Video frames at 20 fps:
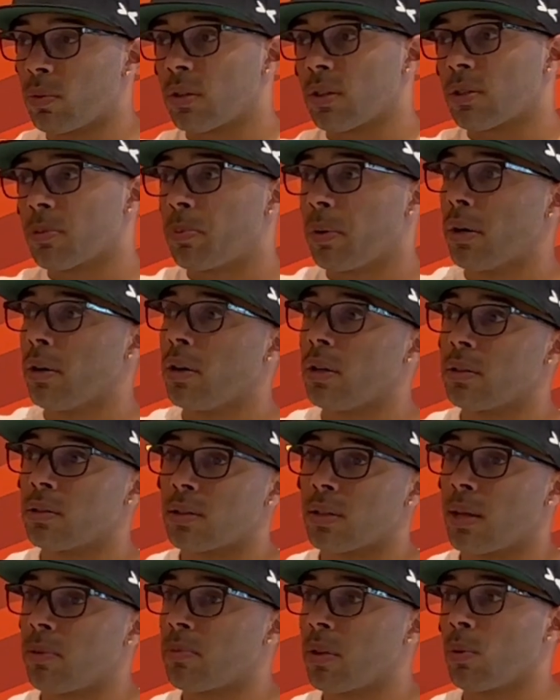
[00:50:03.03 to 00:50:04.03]
with the spirit and
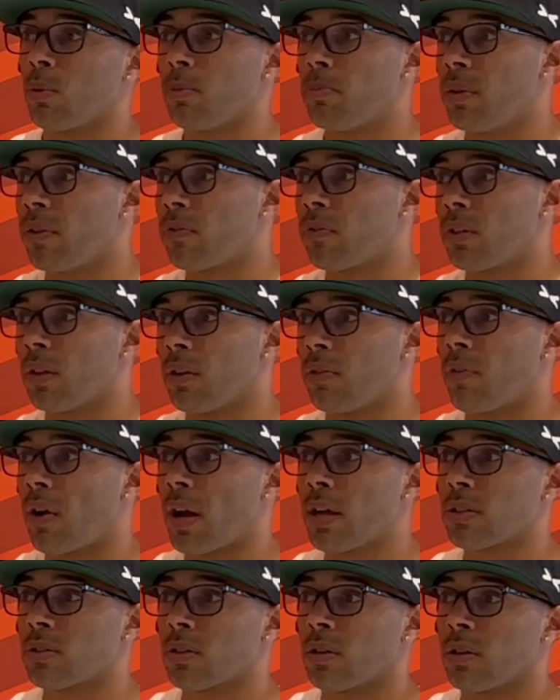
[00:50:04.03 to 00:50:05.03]
same thing would be for the
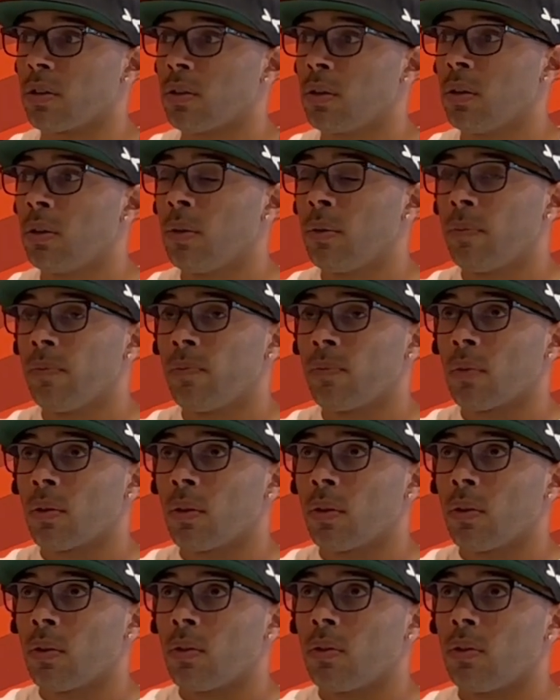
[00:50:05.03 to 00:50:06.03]
advisor.
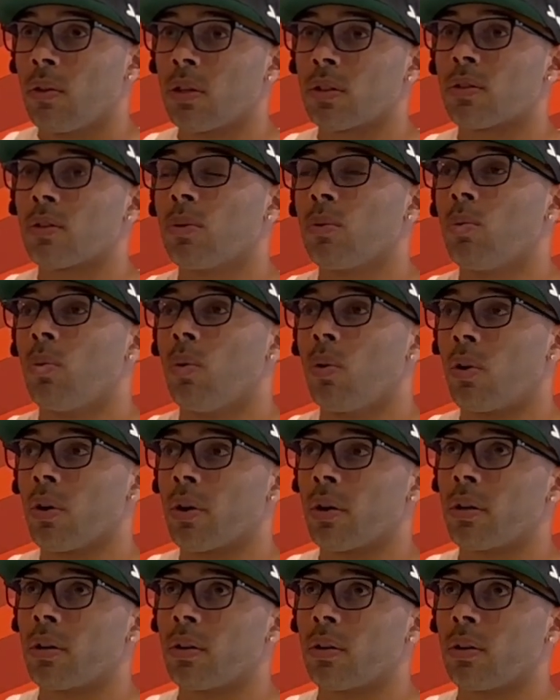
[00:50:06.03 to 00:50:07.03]
This
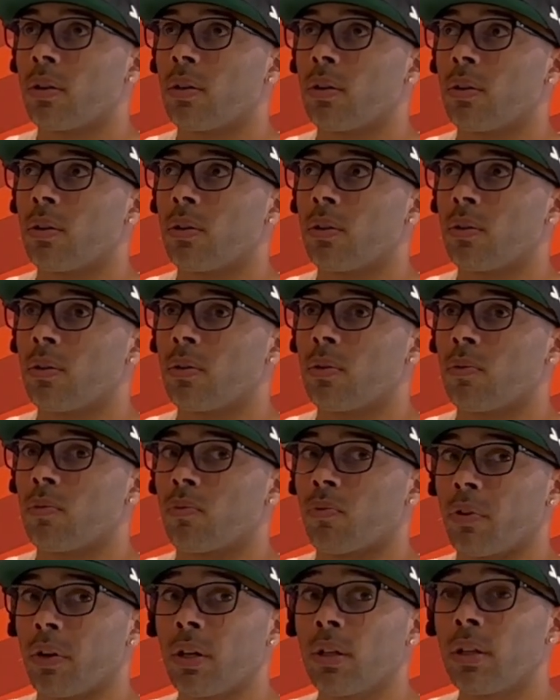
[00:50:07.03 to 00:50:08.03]
award
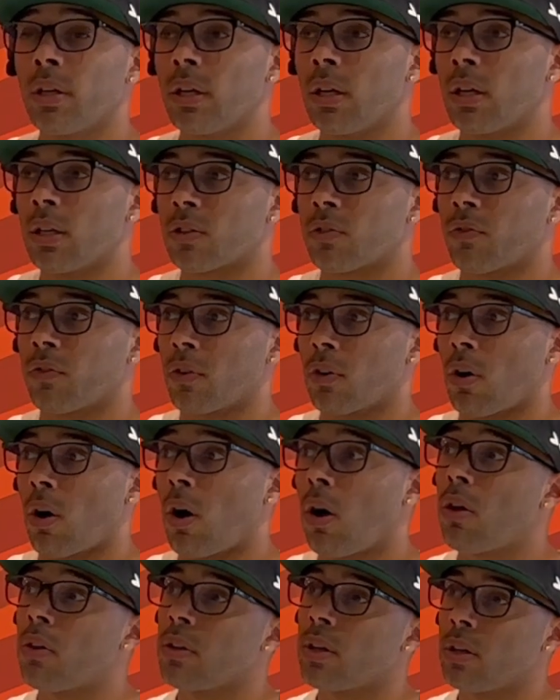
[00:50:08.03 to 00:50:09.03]
really is for
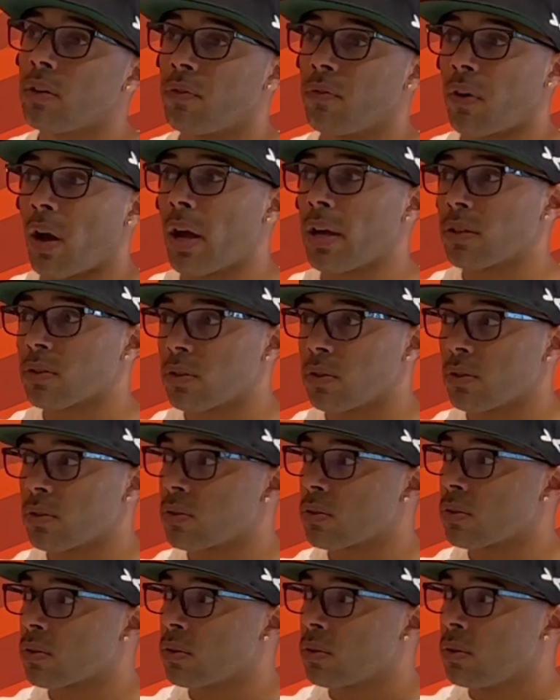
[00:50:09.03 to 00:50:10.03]
all the advisors
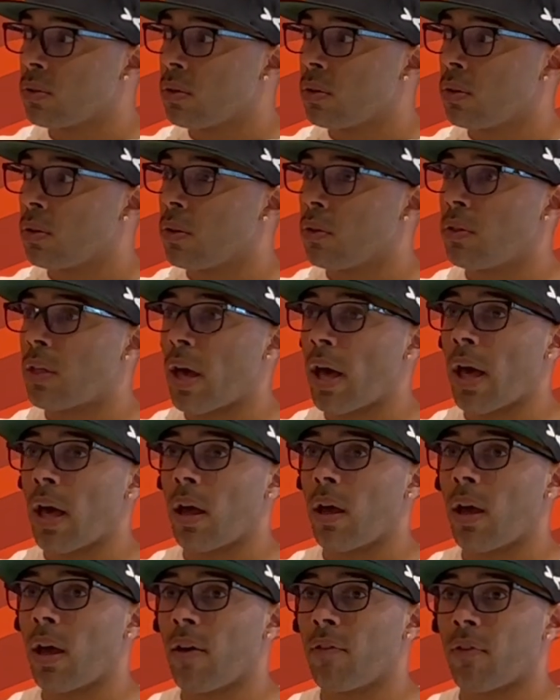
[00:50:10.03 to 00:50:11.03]
that
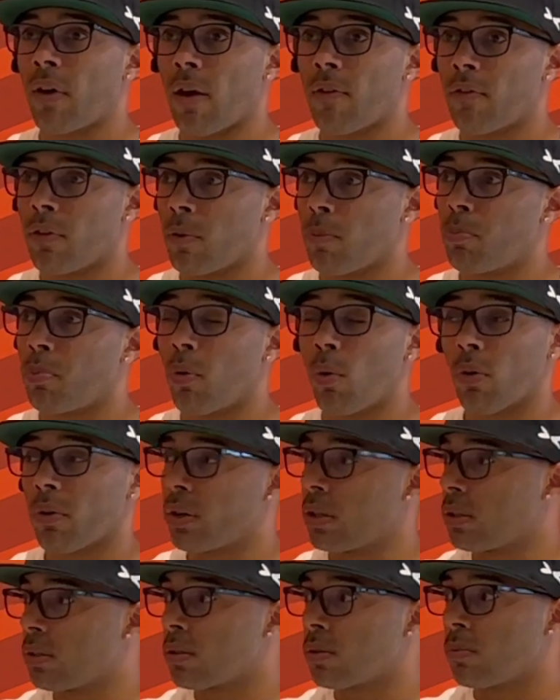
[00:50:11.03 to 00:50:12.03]
have ever poured
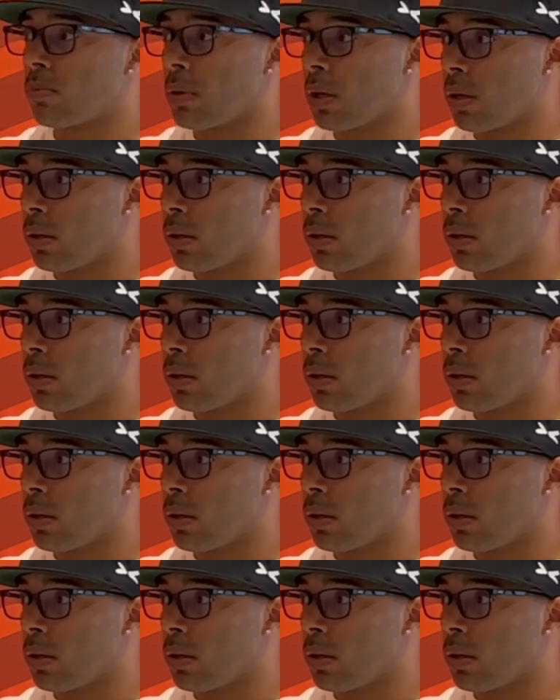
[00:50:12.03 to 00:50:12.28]
into me. Oh